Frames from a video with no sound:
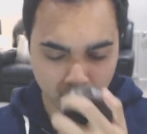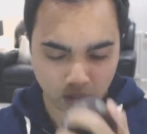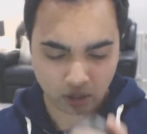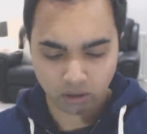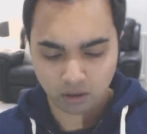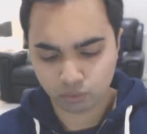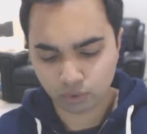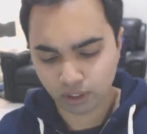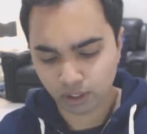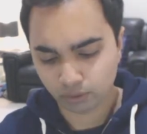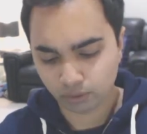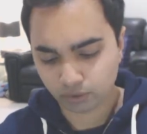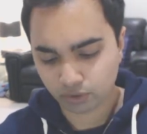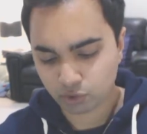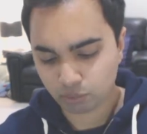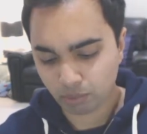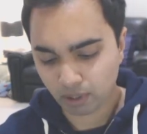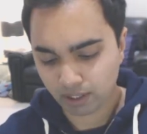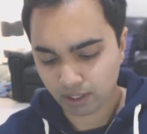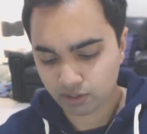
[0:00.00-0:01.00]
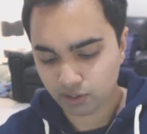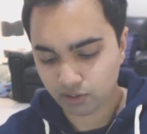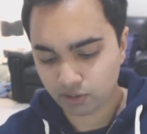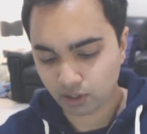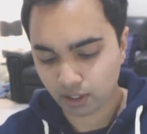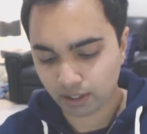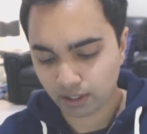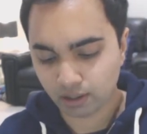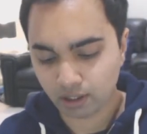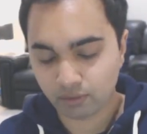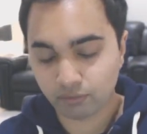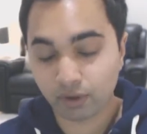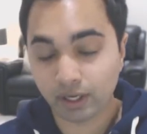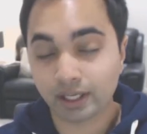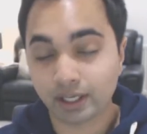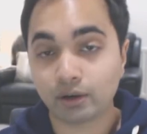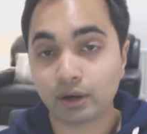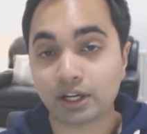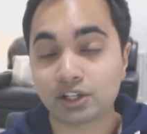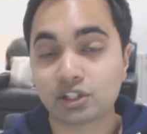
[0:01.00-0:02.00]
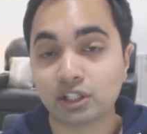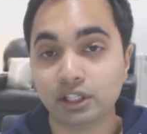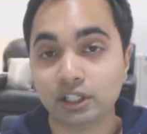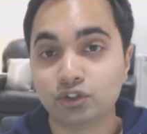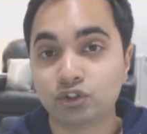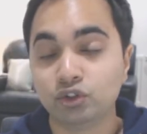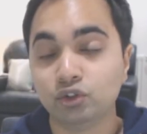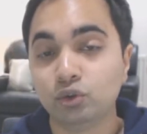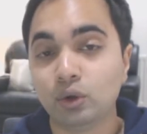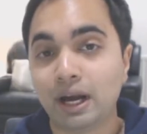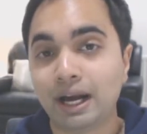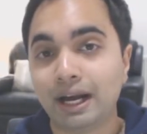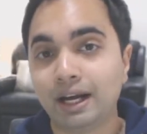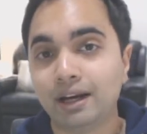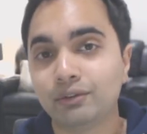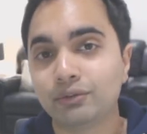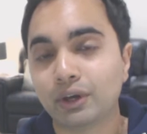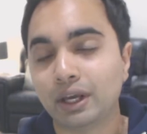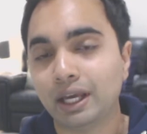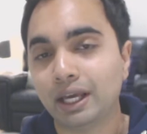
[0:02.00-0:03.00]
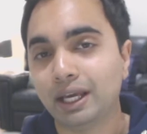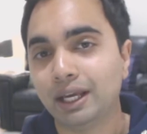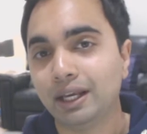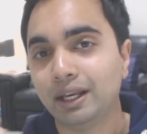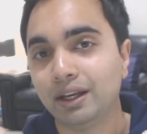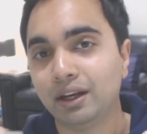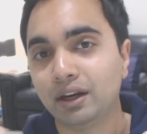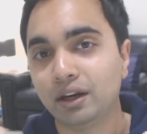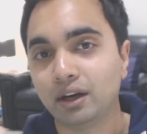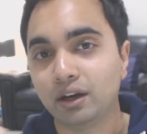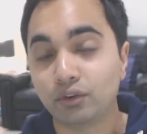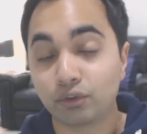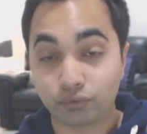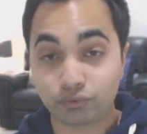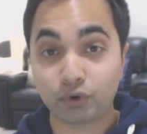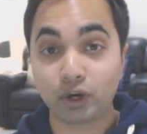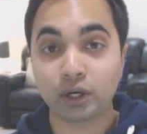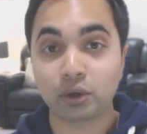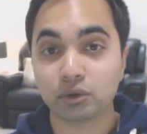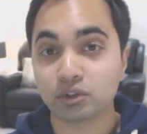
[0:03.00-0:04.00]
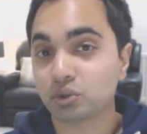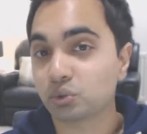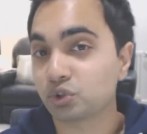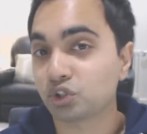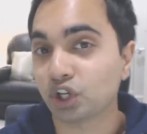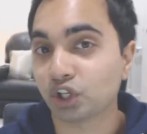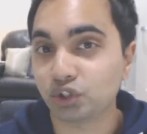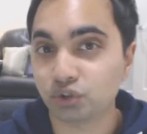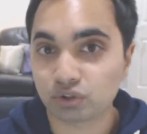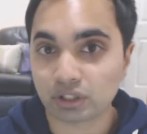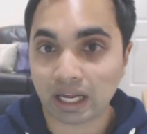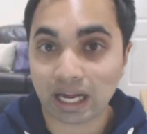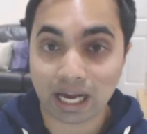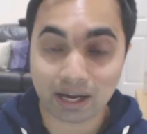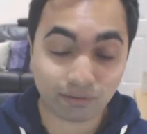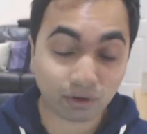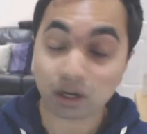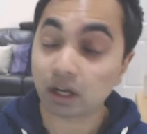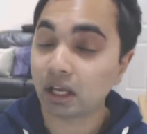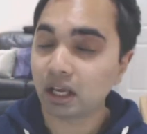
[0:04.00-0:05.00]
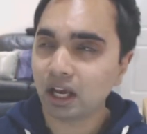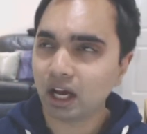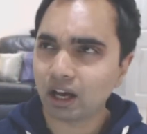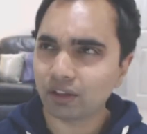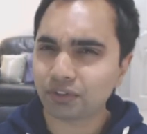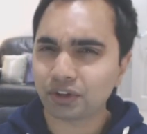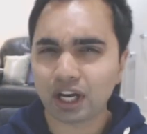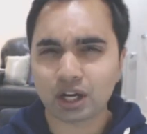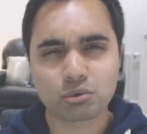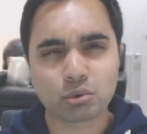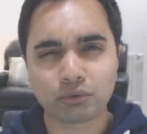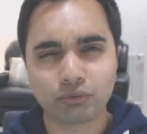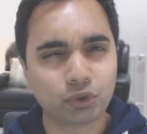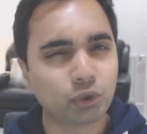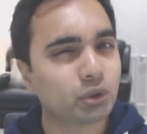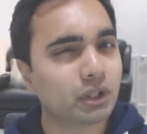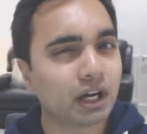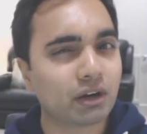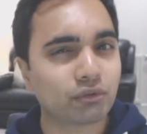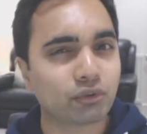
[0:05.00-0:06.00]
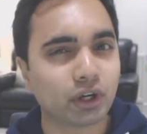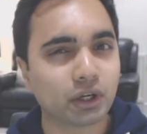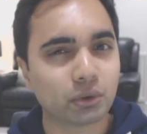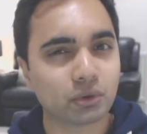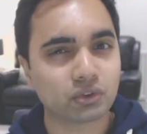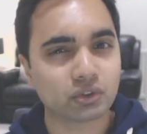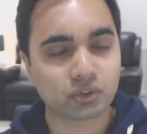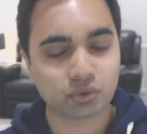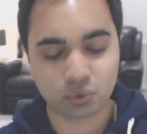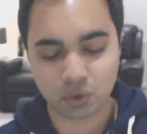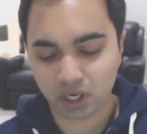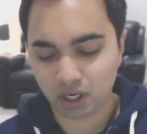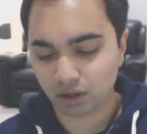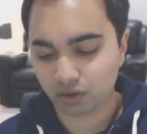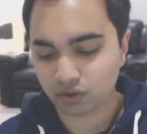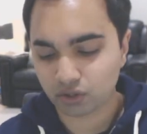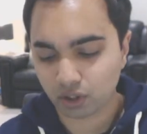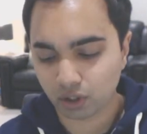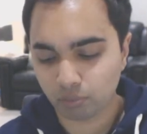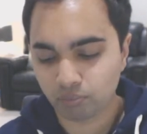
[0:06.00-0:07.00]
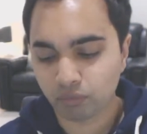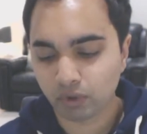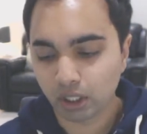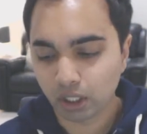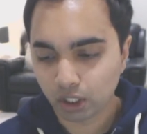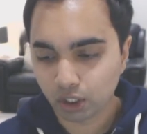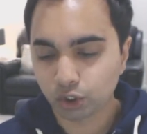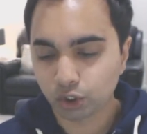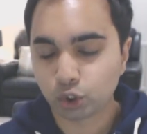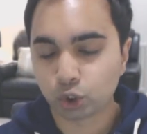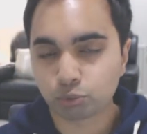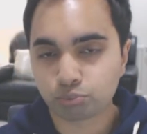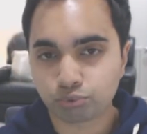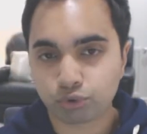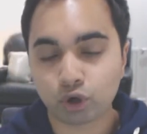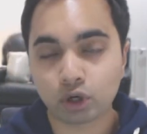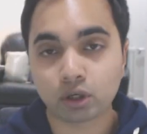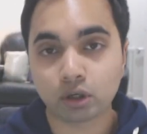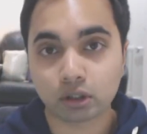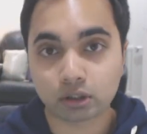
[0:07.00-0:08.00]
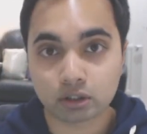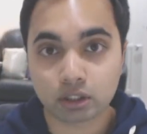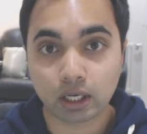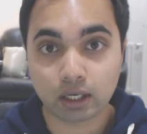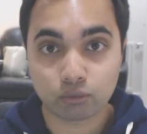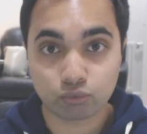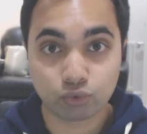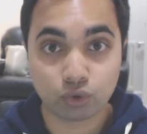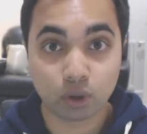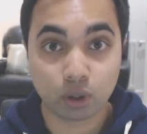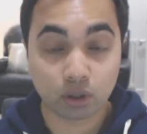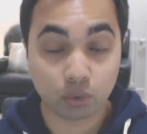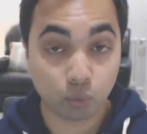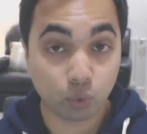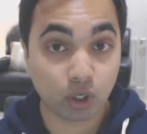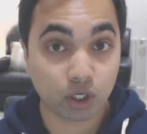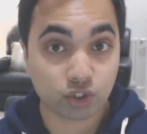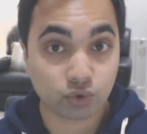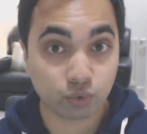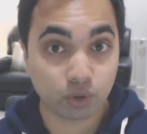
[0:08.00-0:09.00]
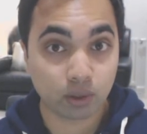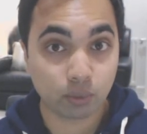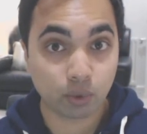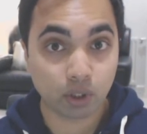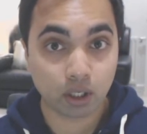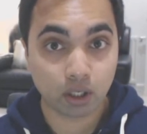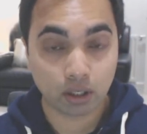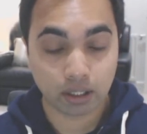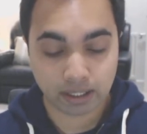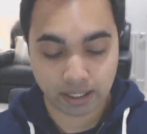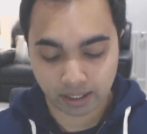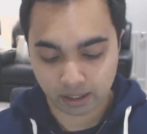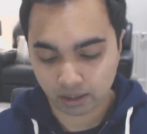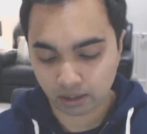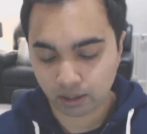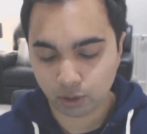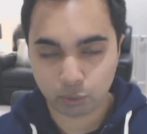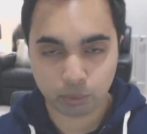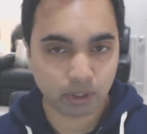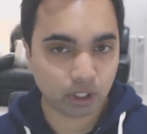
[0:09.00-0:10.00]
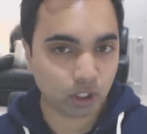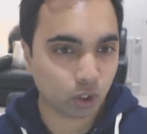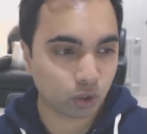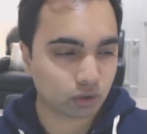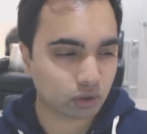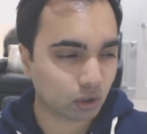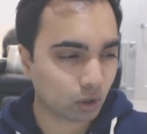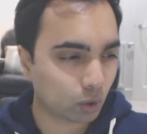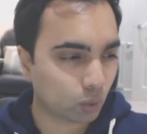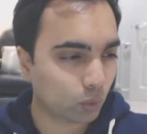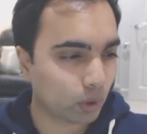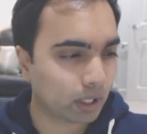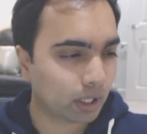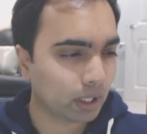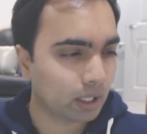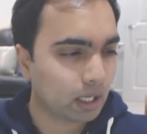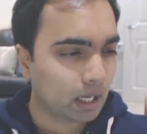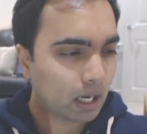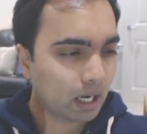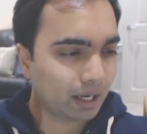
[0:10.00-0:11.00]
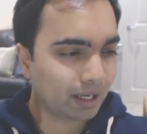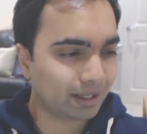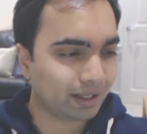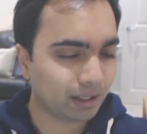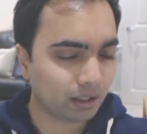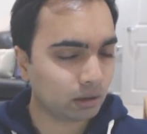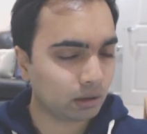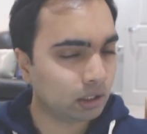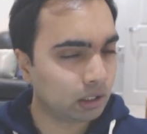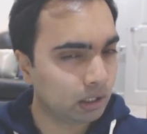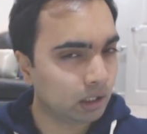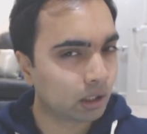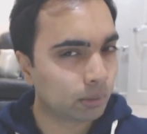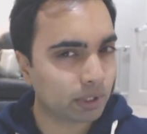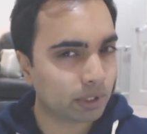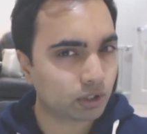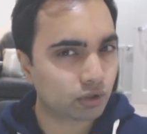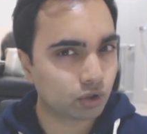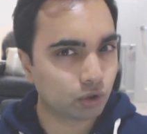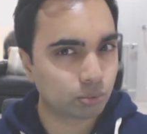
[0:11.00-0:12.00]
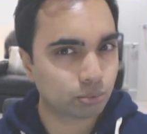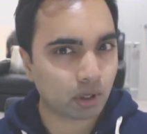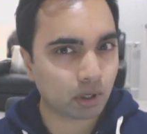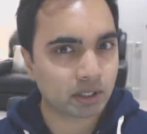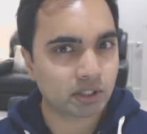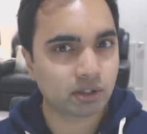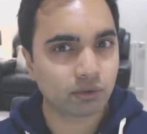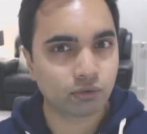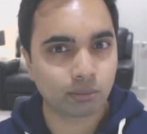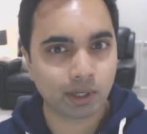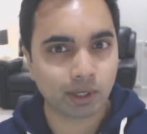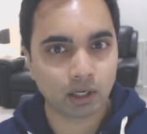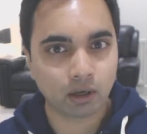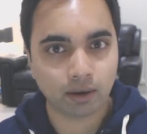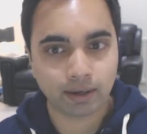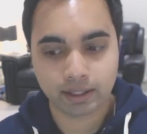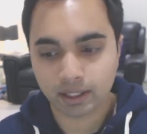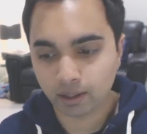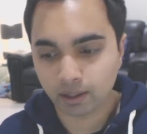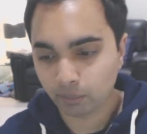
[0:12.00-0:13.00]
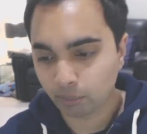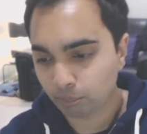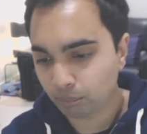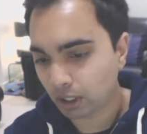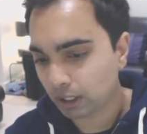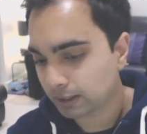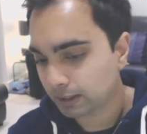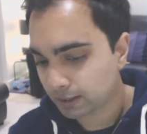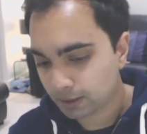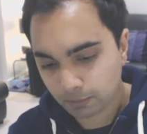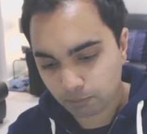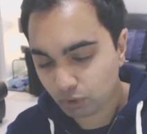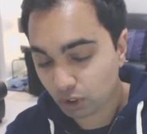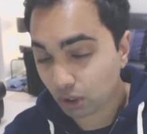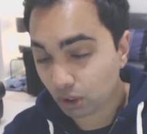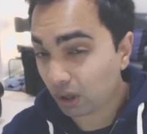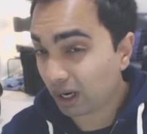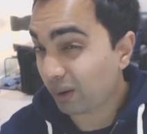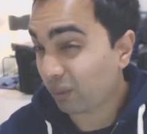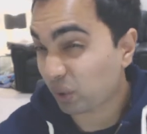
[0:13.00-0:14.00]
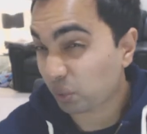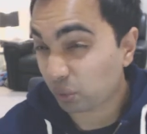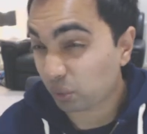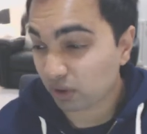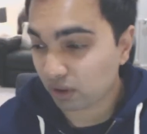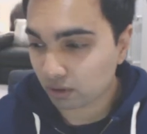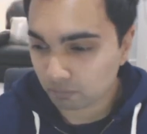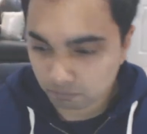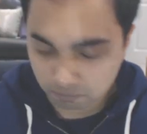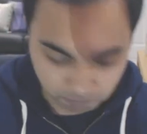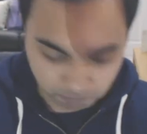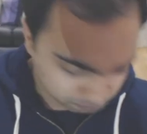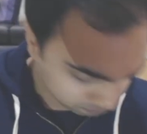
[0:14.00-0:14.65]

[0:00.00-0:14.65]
Ah, really on the spicy side. Aveda actually do have a uh, fragrance which I used to have. I, I think I reviewed that fragrance as well. So good product, like works really well. Again, a little bit goes a long way. A little bit too pricey for my liking, but you know, I went with it.